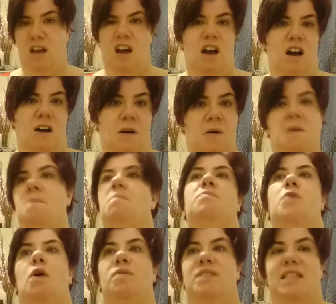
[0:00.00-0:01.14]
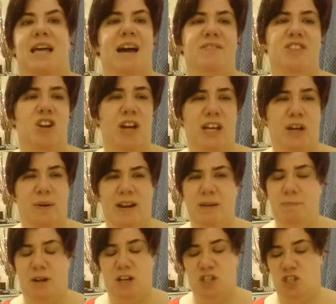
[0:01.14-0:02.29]
Obviously they have a night cream,
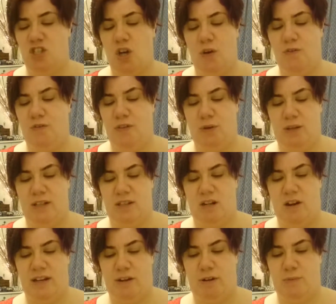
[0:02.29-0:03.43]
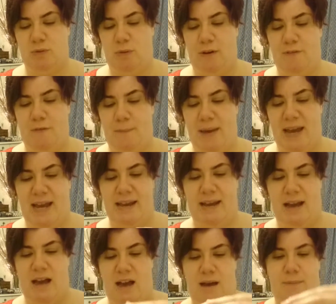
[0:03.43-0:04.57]
but I just don't feel like the night cream's right for me.
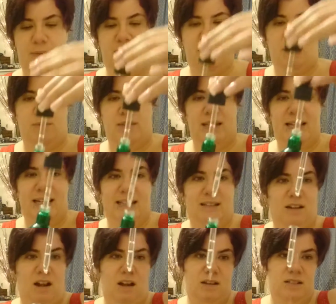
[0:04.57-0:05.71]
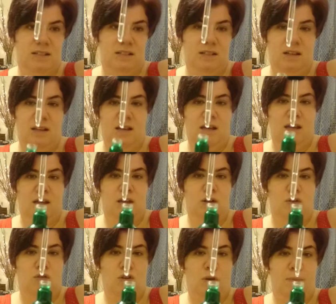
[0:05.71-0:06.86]
This comes with a little glass
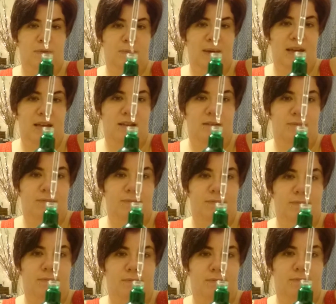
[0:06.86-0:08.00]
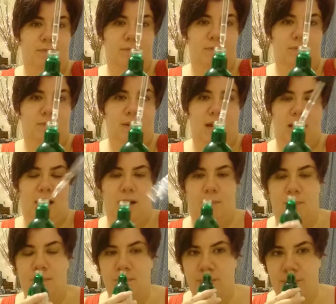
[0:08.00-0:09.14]
drops bit.
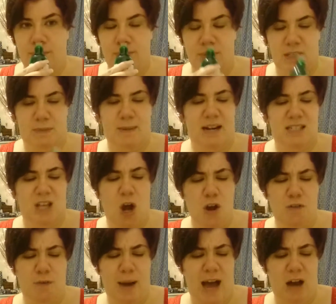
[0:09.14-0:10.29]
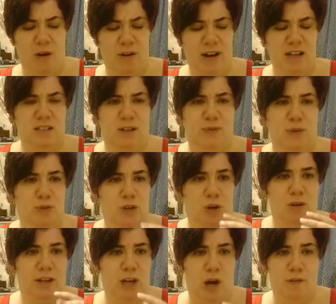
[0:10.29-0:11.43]
The smell is overpowering, so
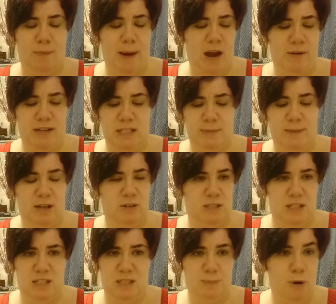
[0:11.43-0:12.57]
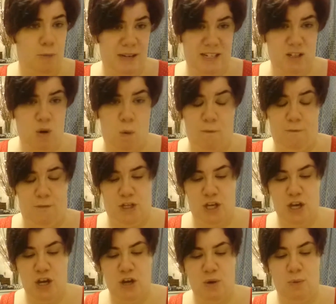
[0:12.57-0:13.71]
don't like overpowering smells, this is probably not for
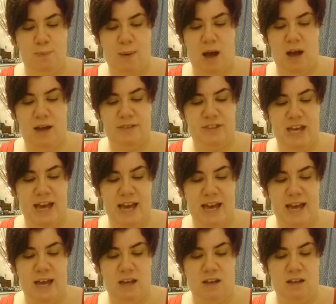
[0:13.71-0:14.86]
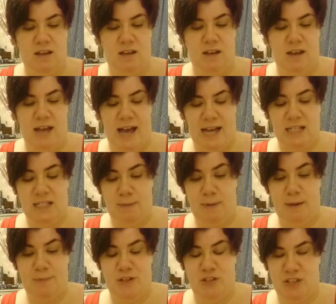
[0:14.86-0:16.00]
you, but their
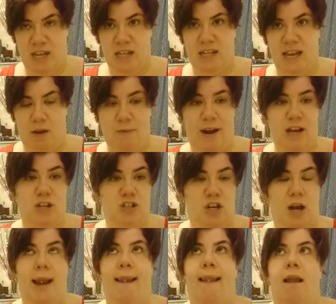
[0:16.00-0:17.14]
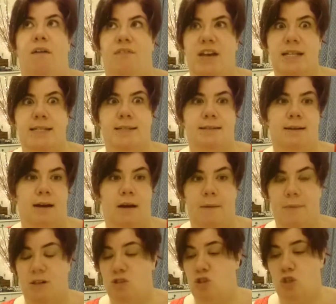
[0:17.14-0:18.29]
anti-blemish skincare range, I love it.
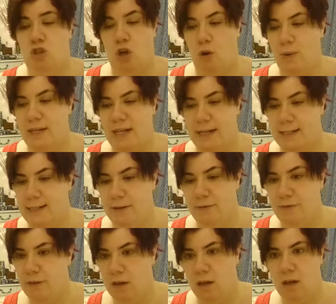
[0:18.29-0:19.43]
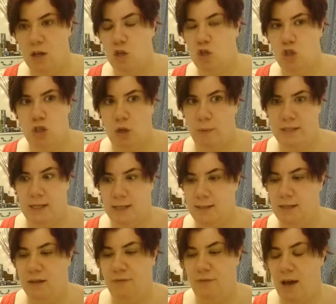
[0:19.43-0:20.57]
It's so addictive, so
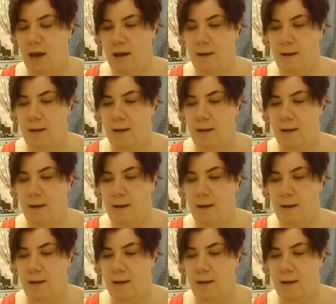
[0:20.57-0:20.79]
addictive.